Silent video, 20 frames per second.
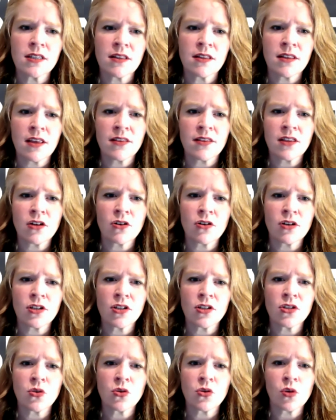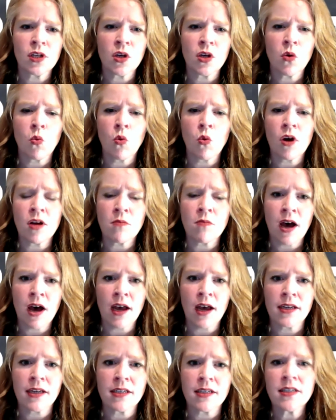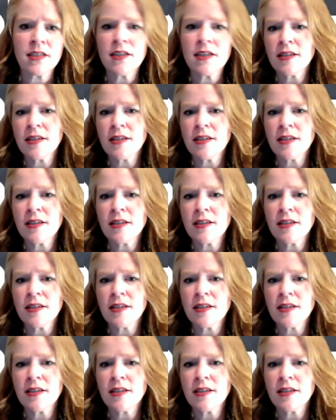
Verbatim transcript: that there is solely one mind,